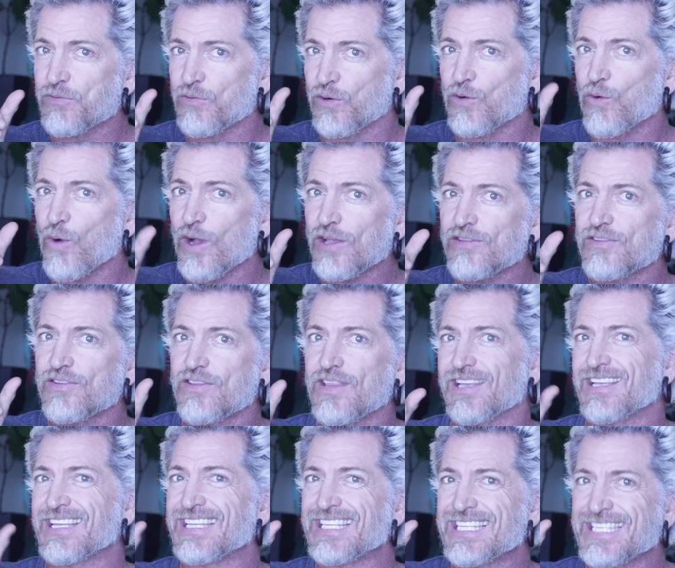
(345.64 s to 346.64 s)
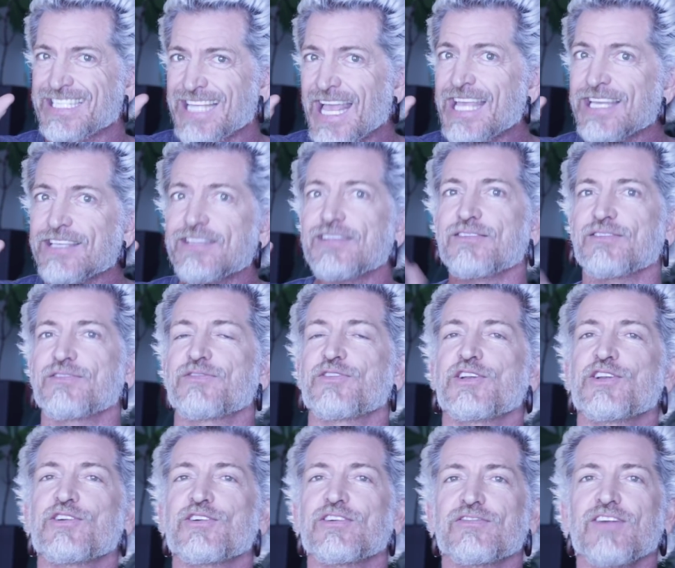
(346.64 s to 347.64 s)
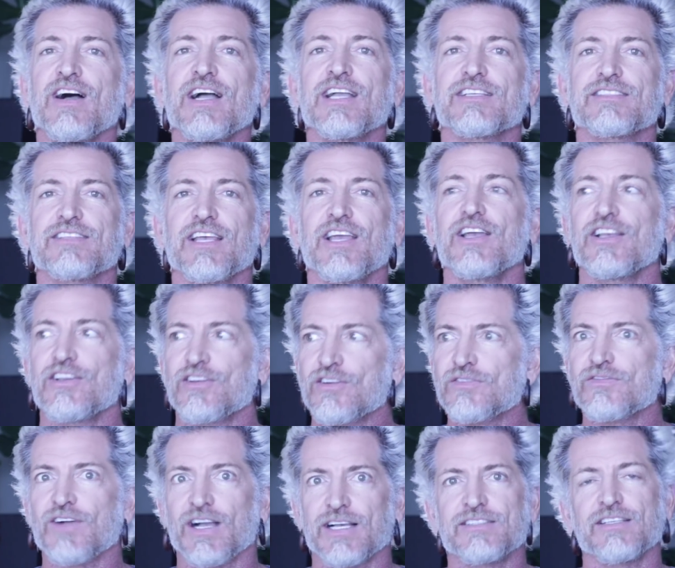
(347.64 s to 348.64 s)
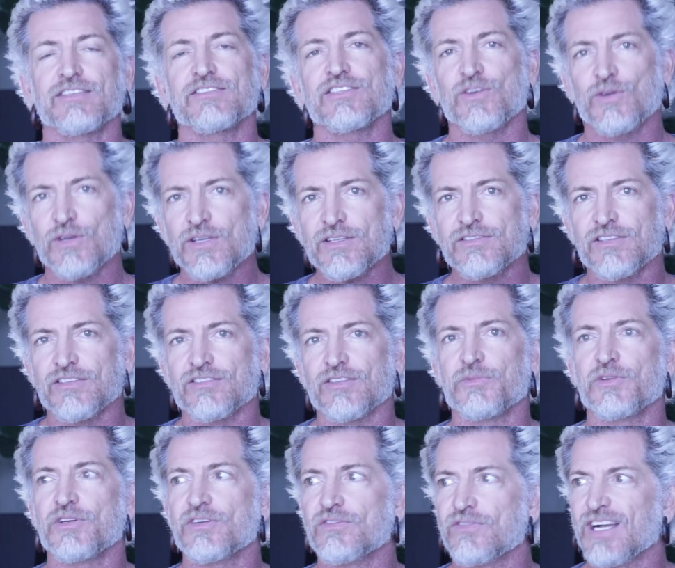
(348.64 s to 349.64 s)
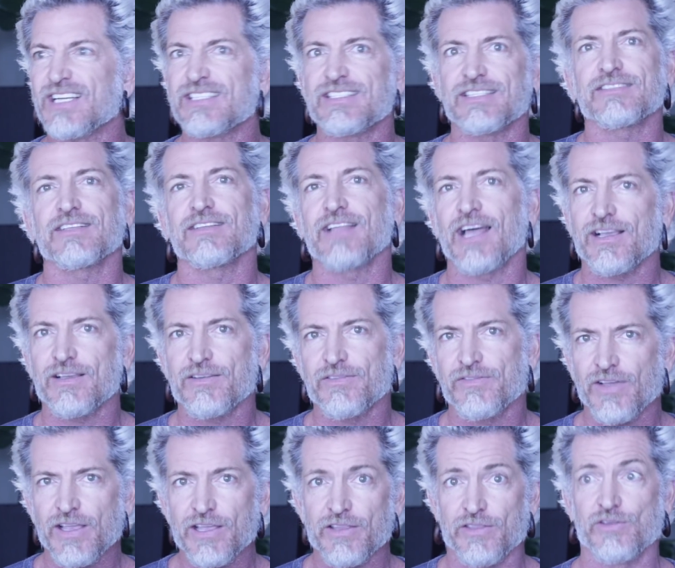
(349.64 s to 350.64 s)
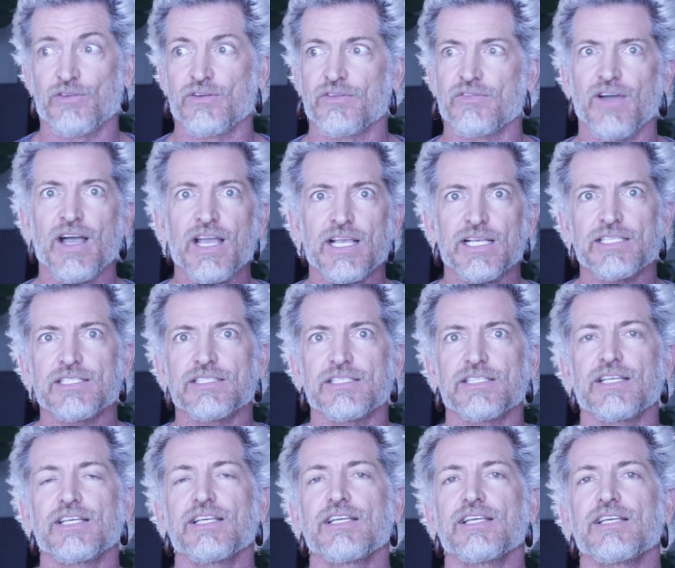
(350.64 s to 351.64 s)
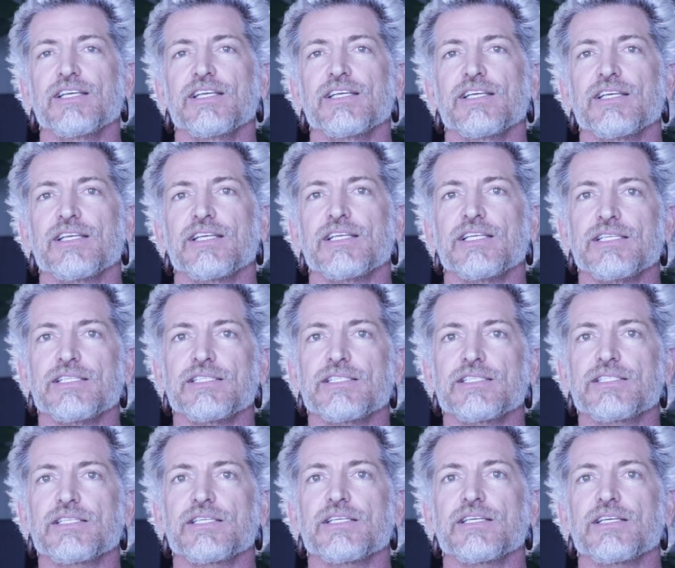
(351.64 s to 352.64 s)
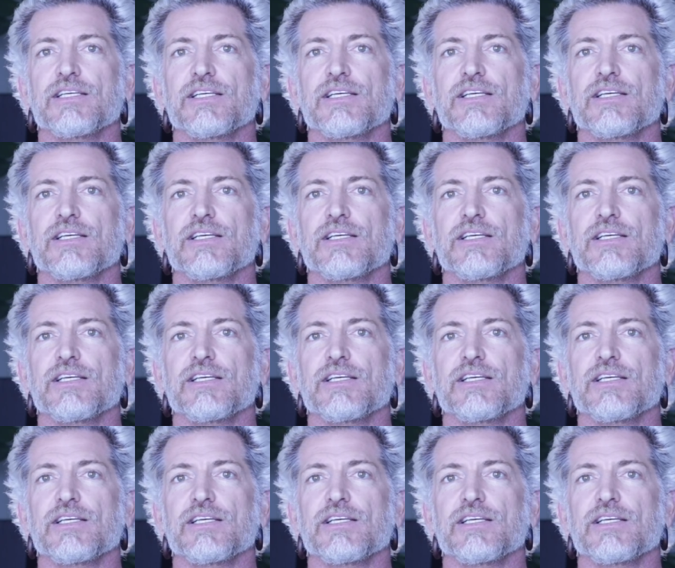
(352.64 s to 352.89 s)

request, that consent for your advice is a criticism. Your advice is a lack of faith. Your advice is